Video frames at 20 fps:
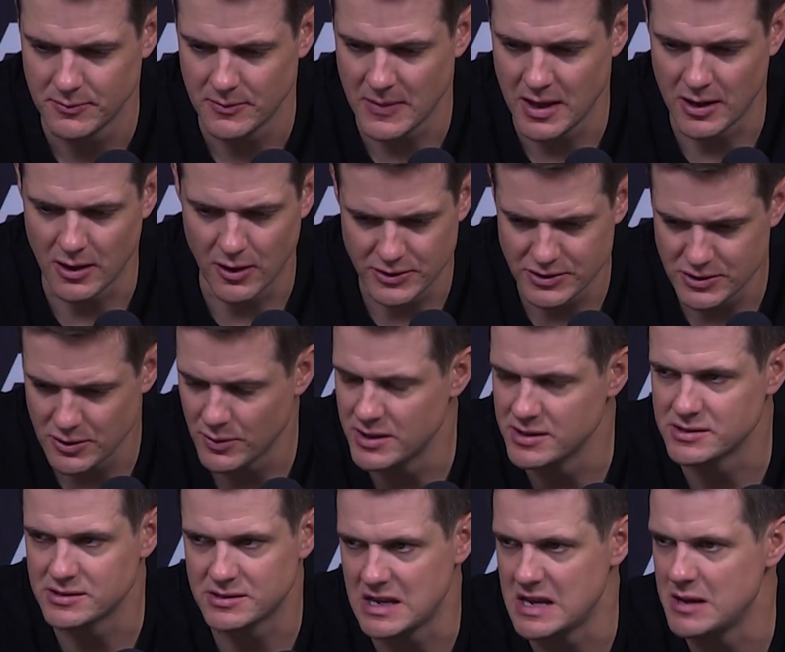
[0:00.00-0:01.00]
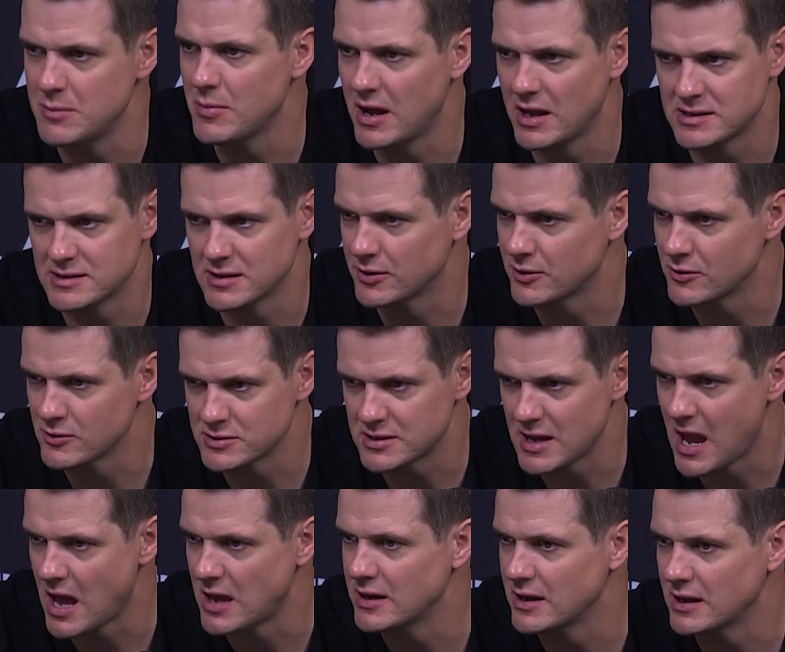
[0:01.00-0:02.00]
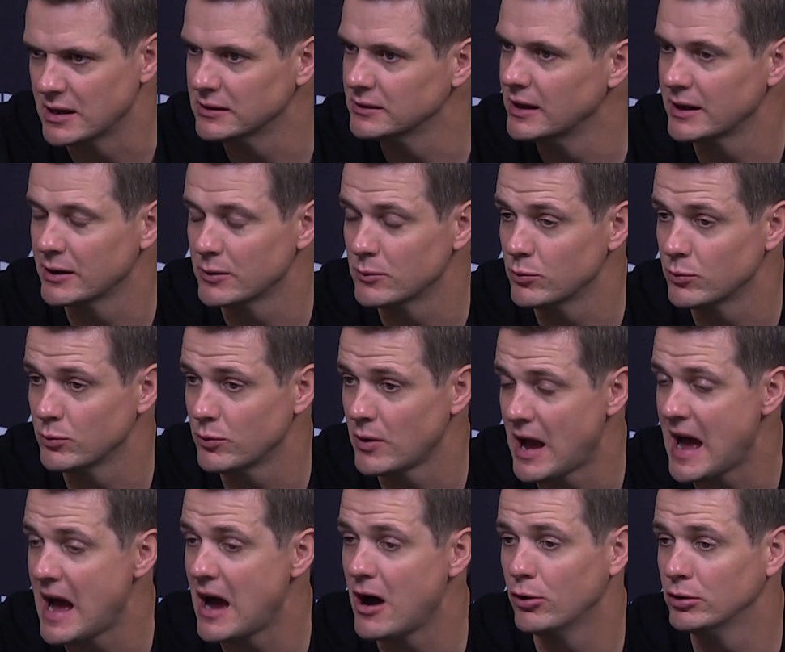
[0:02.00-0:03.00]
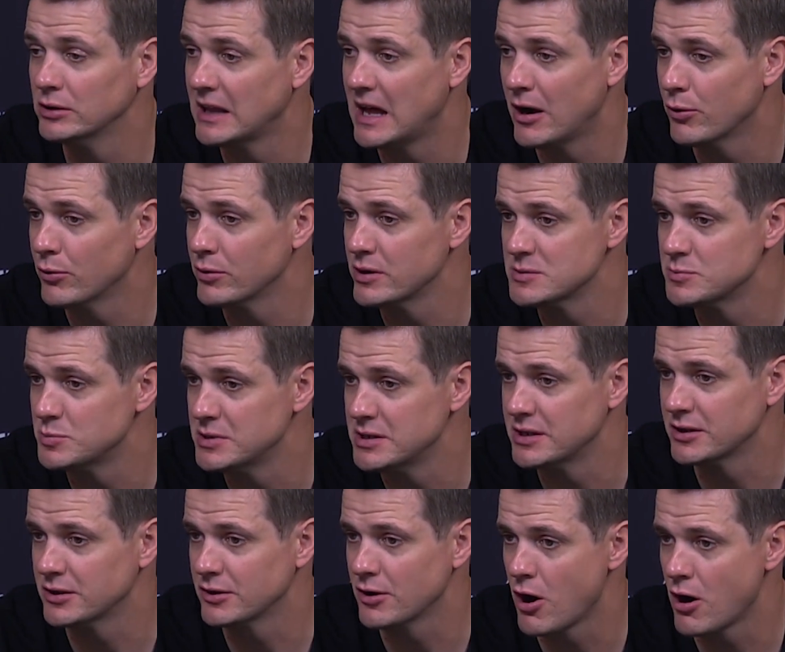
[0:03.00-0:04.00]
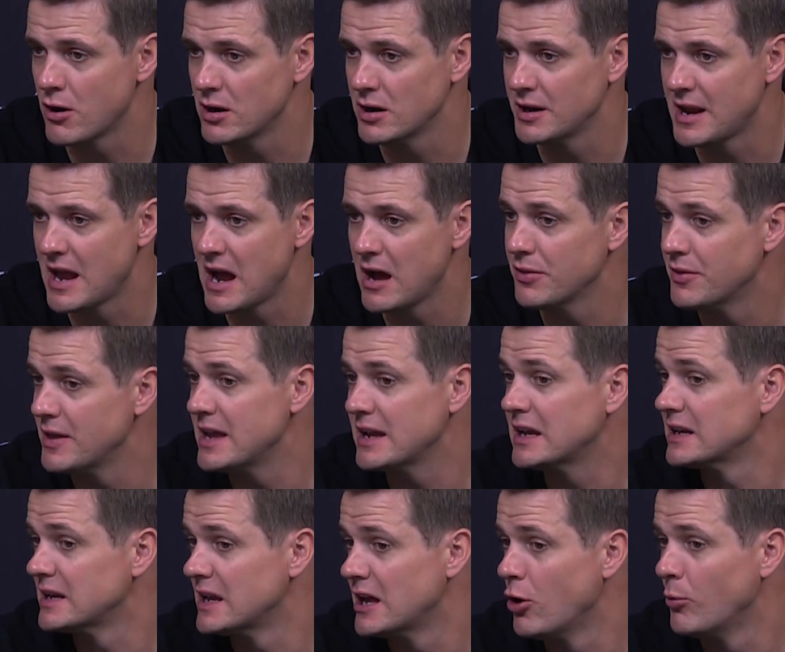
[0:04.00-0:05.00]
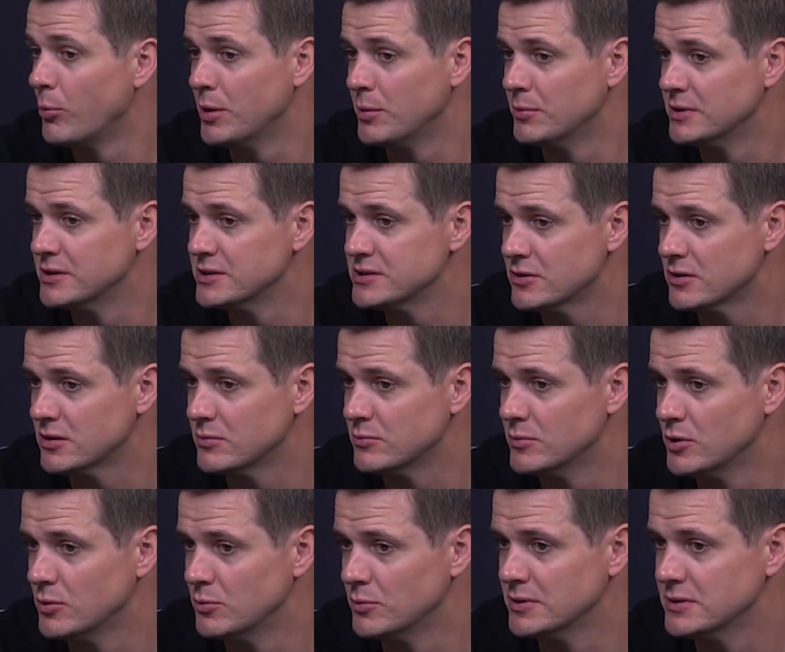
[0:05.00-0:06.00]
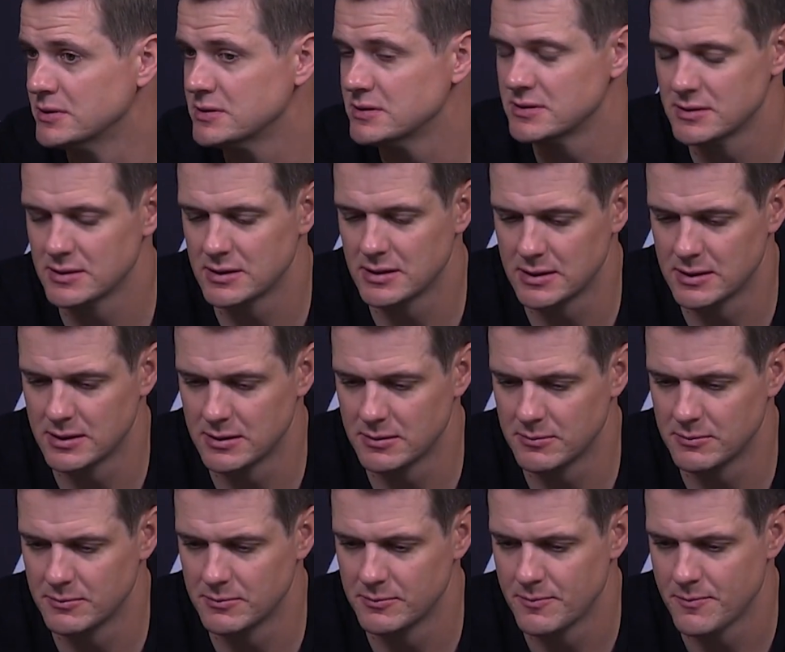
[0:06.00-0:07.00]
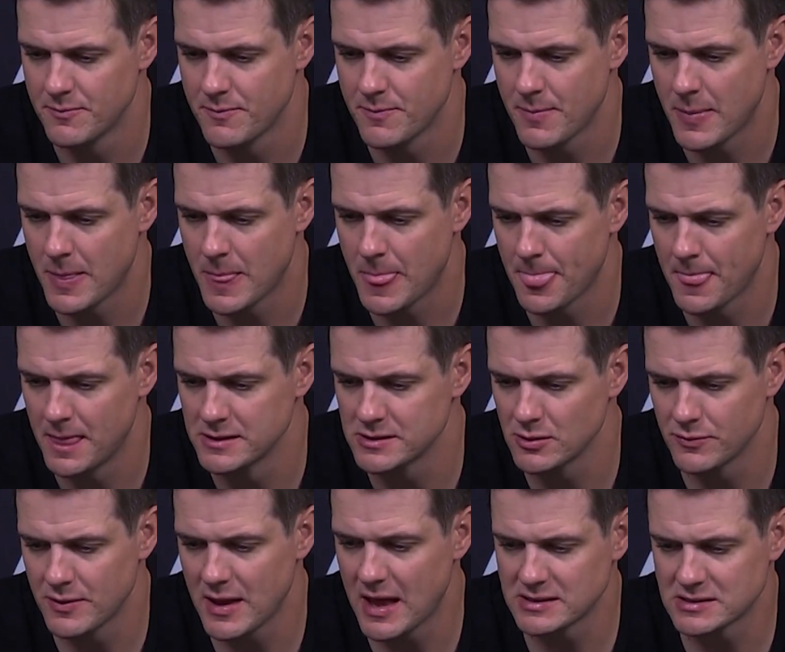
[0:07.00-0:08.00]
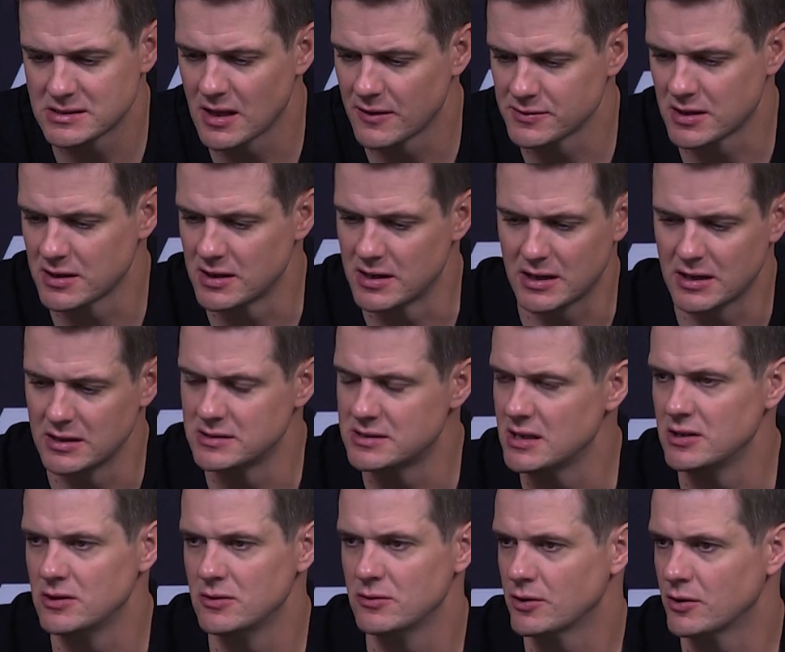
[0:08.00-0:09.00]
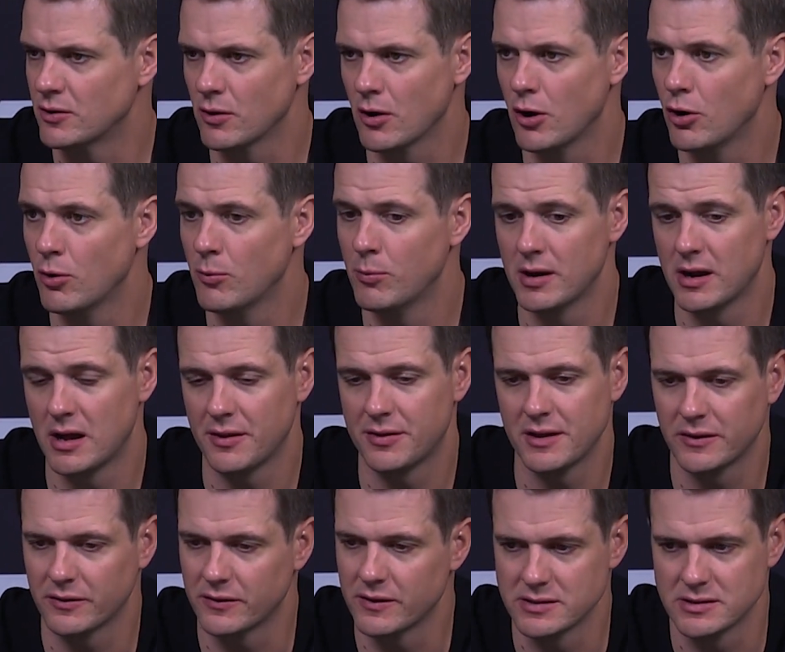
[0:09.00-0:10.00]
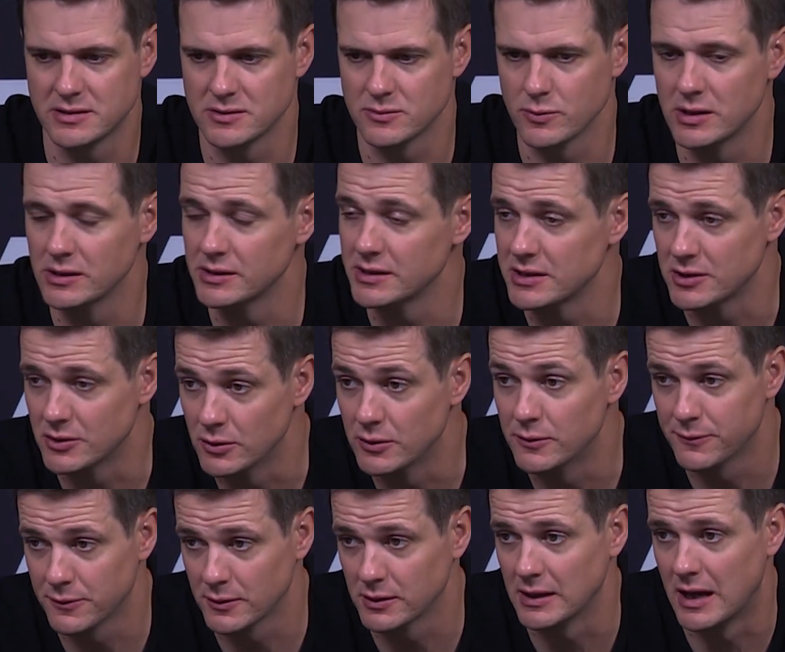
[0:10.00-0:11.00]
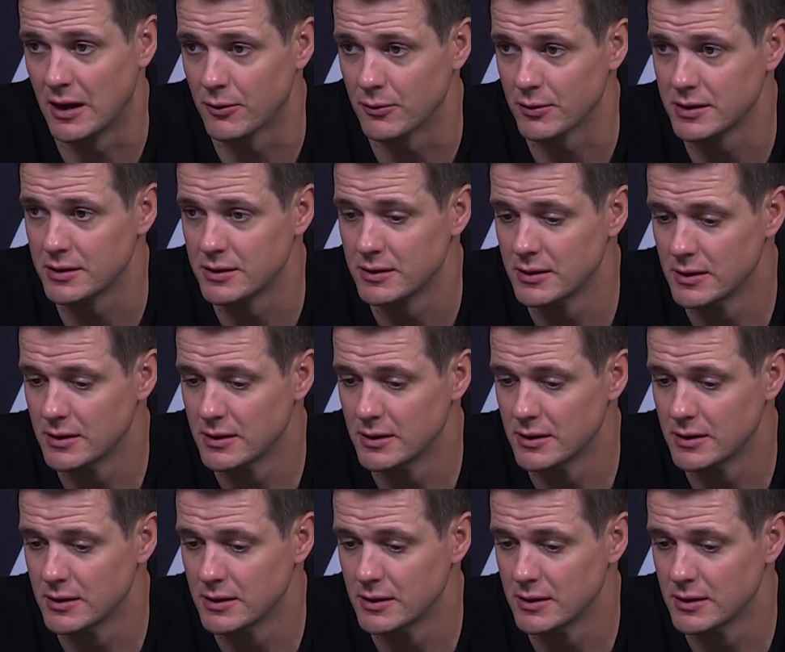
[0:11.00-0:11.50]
And also his teammates understanding, like, how Lowry's being guarded and how they can help him in certain moments. So that stuff's going to continue to grow, but I think this is really good for Lowry